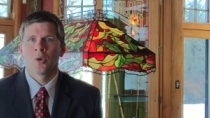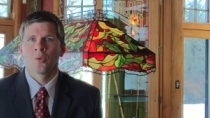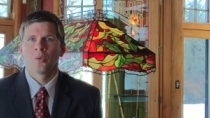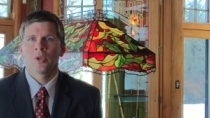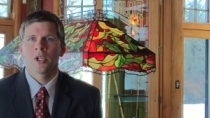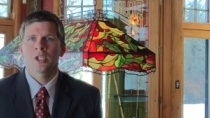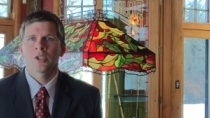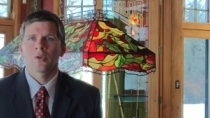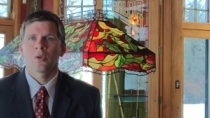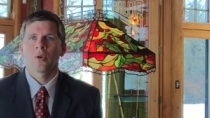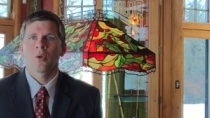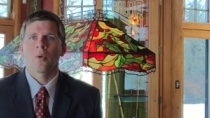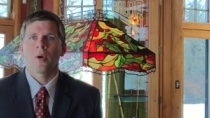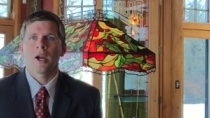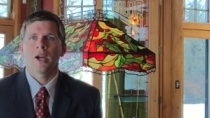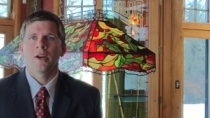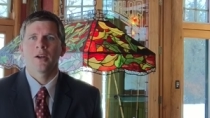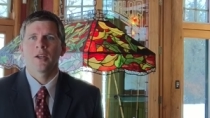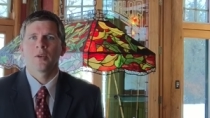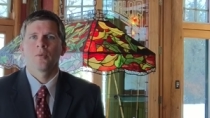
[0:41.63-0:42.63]
Risk
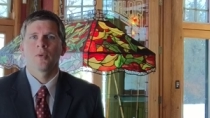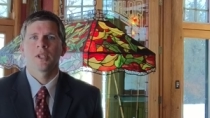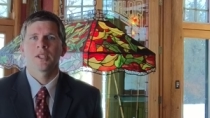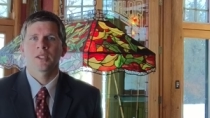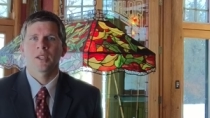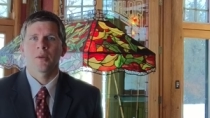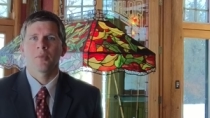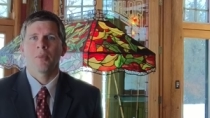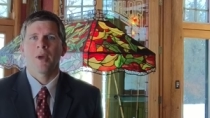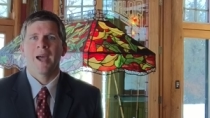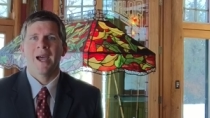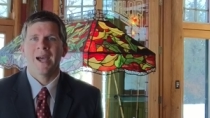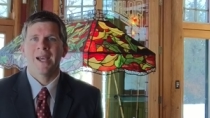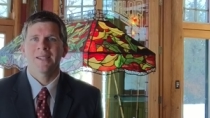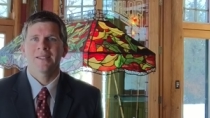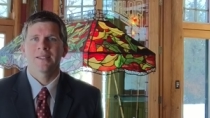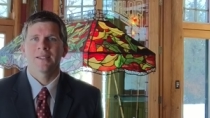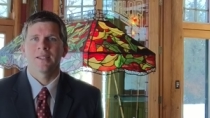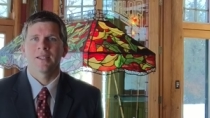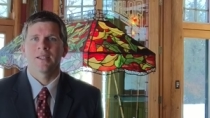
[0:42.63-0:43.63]
required and risk
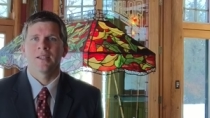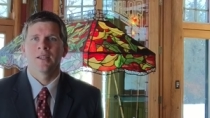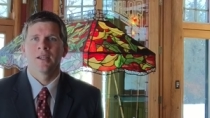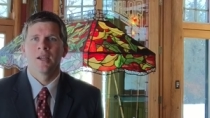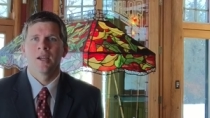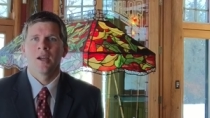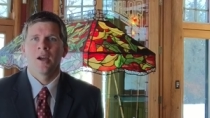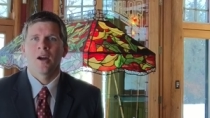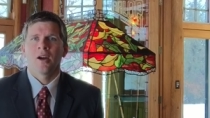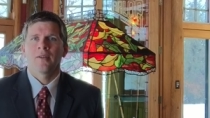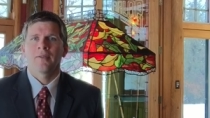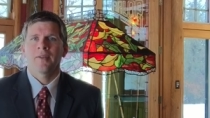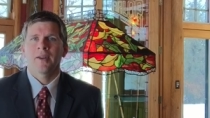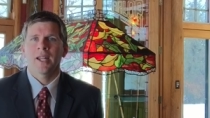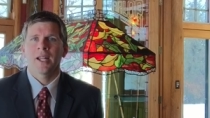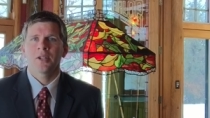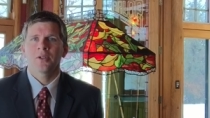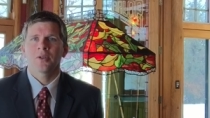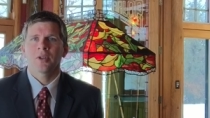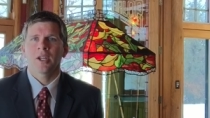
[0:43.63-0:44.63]
capacity are
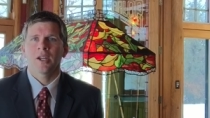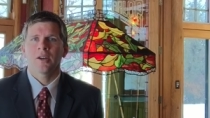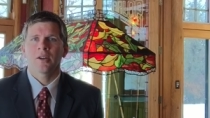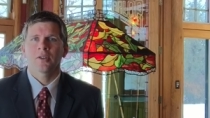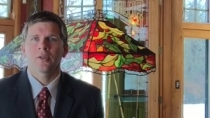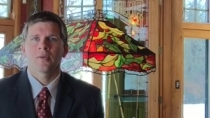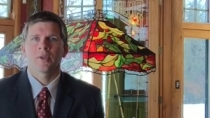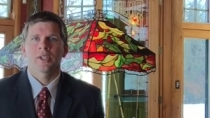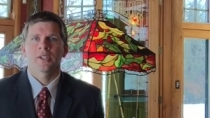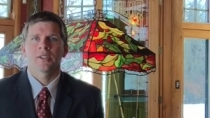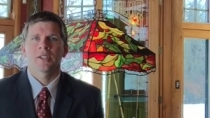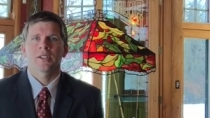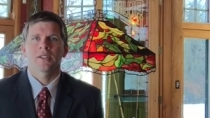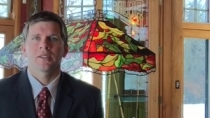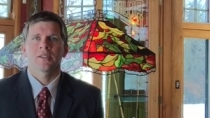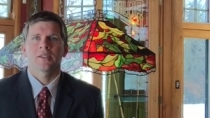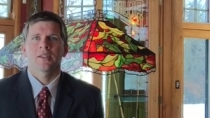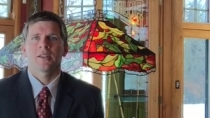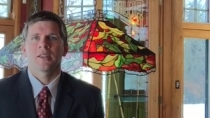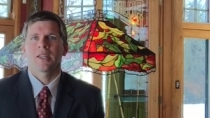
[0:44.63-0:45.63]
financial
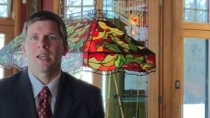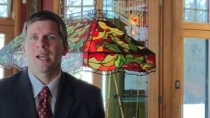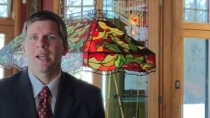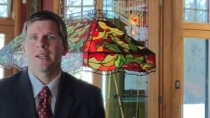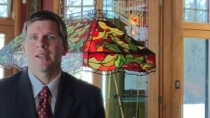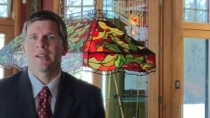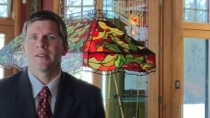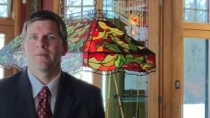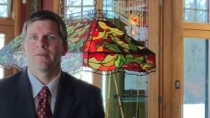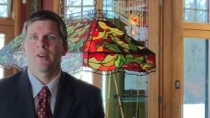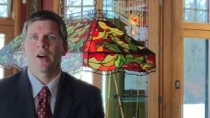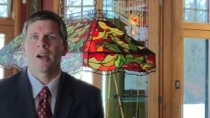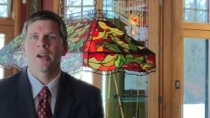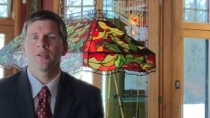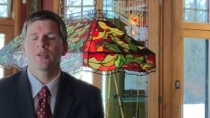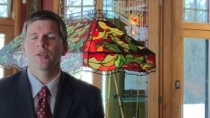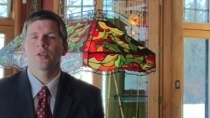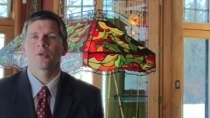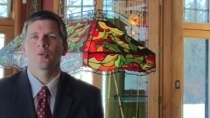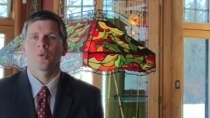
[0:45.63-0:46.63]
characteristics that
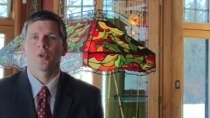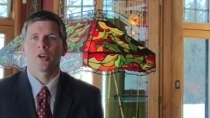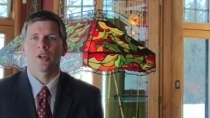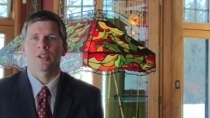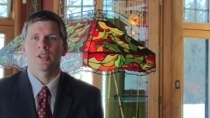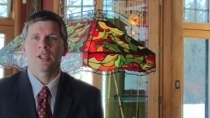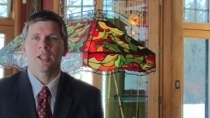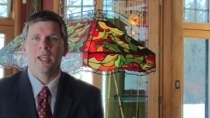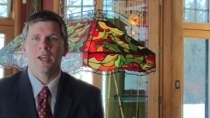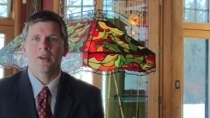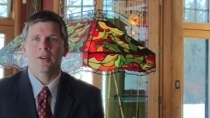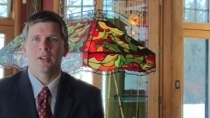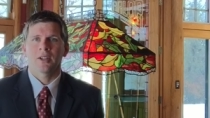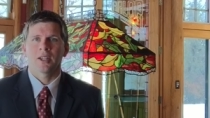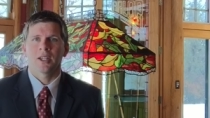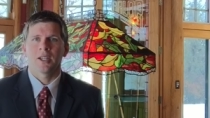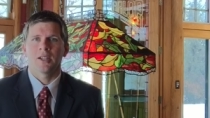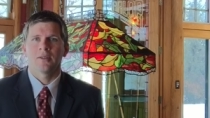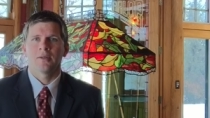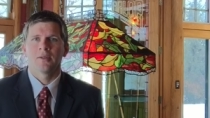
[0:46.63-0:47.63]
advisors work to
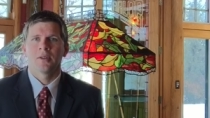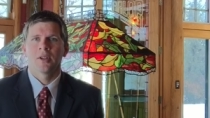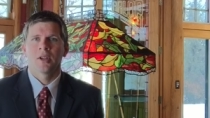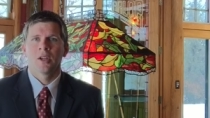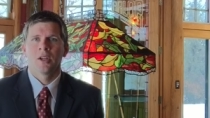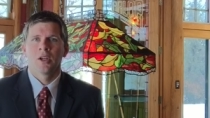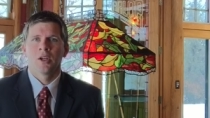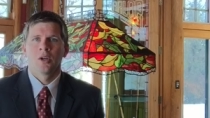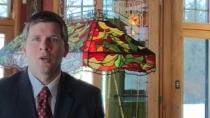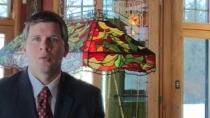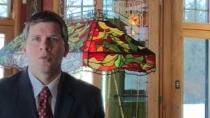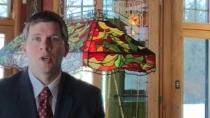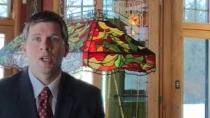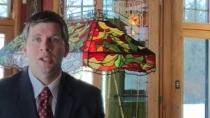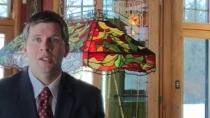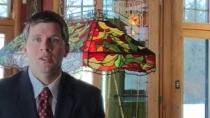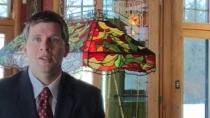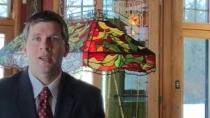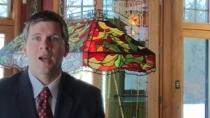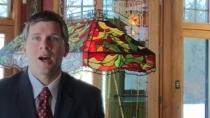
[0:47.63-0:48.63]
calculate.
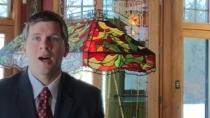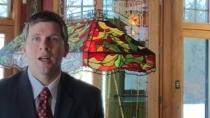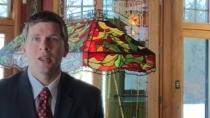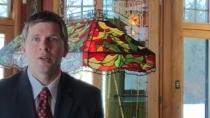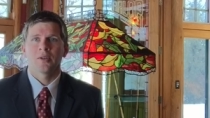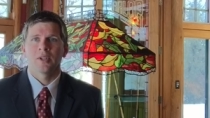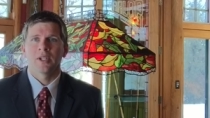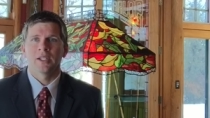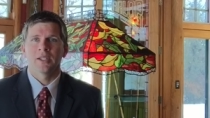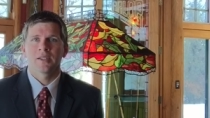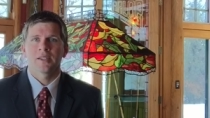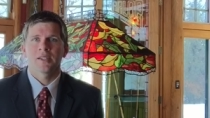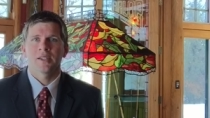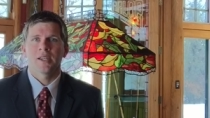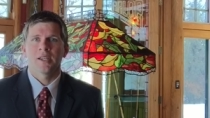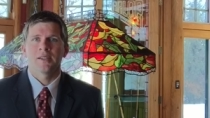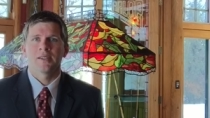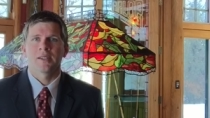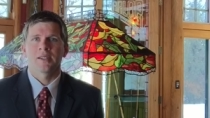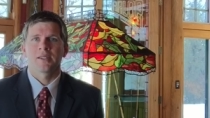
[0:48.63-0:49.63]
Risk tolerance
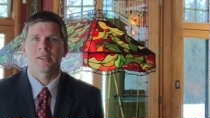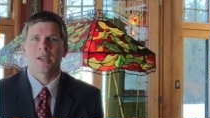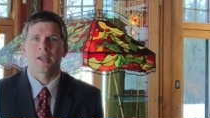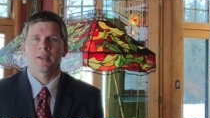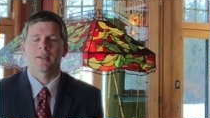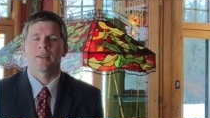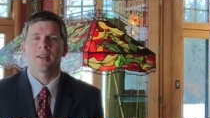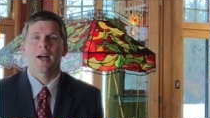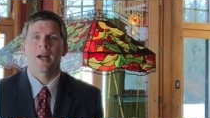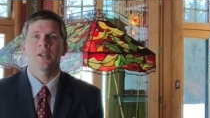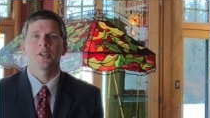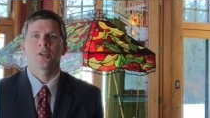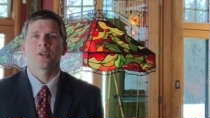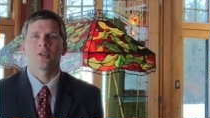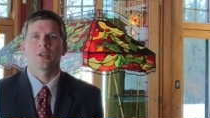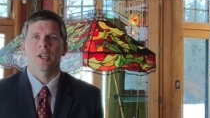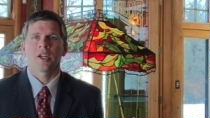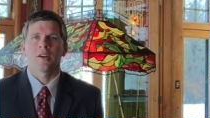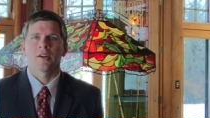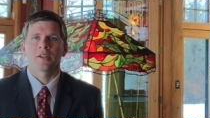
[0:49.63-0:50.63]
is a
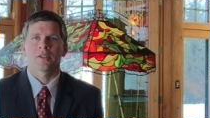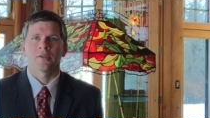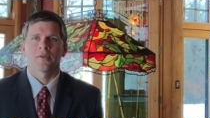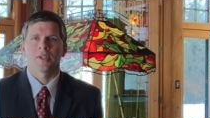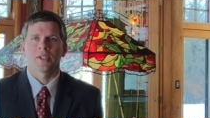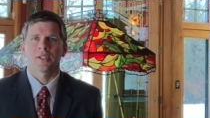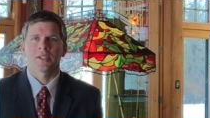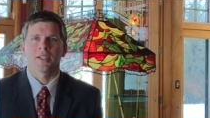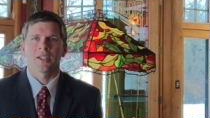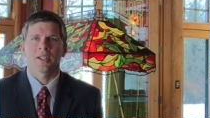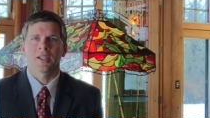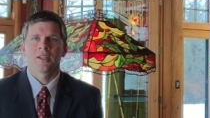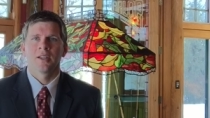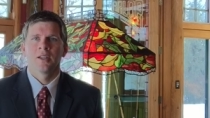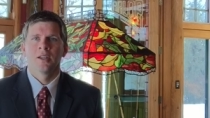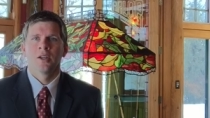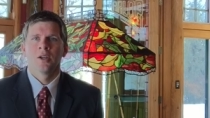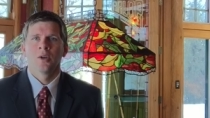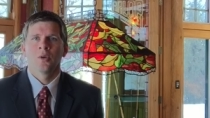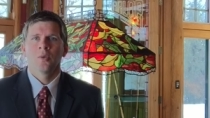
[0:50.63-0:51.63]
psychological characteristic,
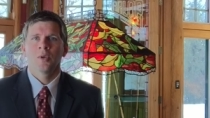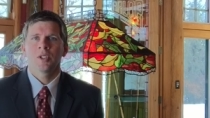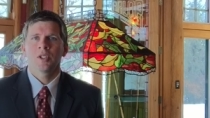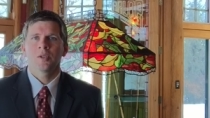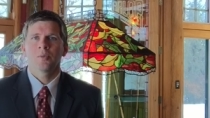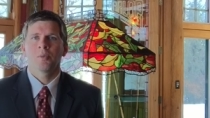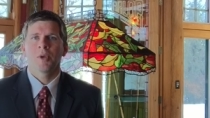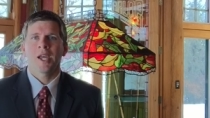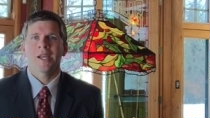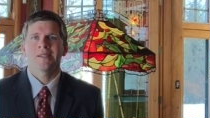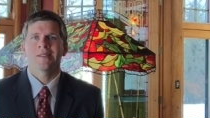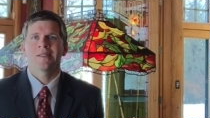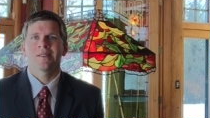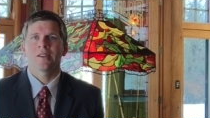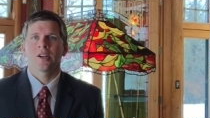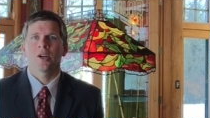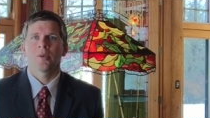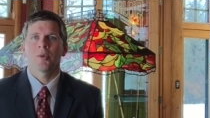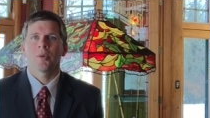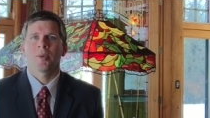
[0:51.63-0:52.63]
which is best
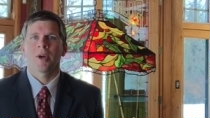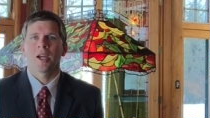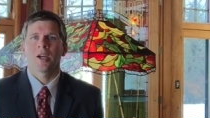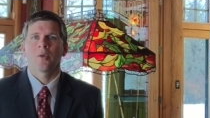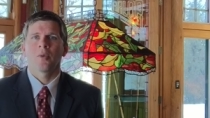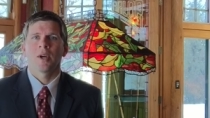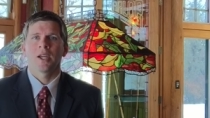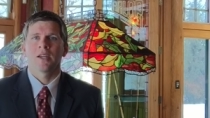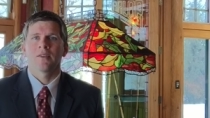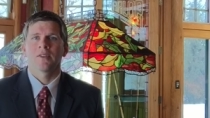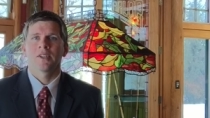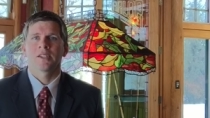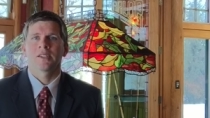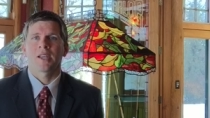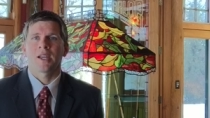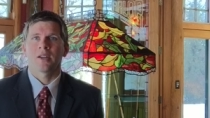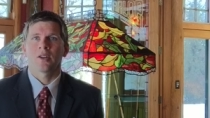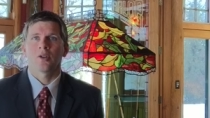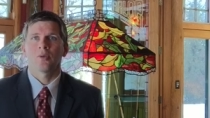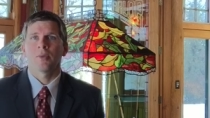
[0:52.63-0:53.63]
determined by a way of a
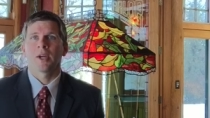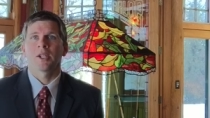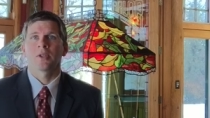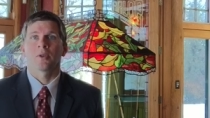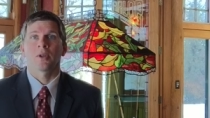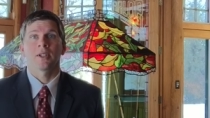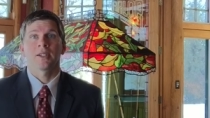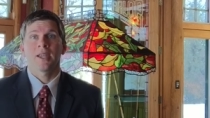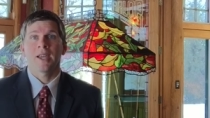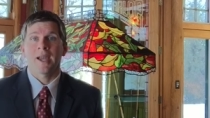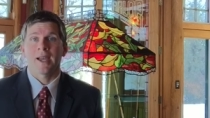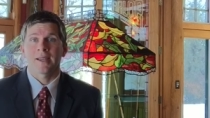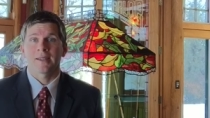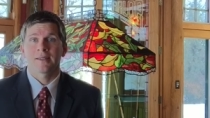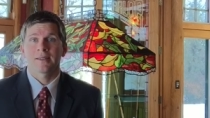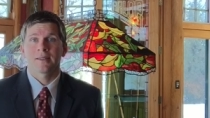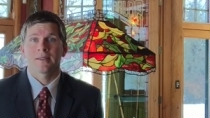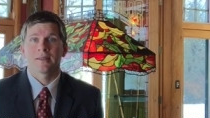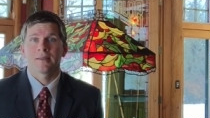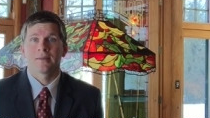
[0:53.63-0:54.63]
psychometric
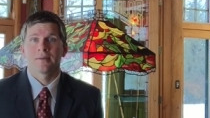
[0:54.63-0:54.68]
test.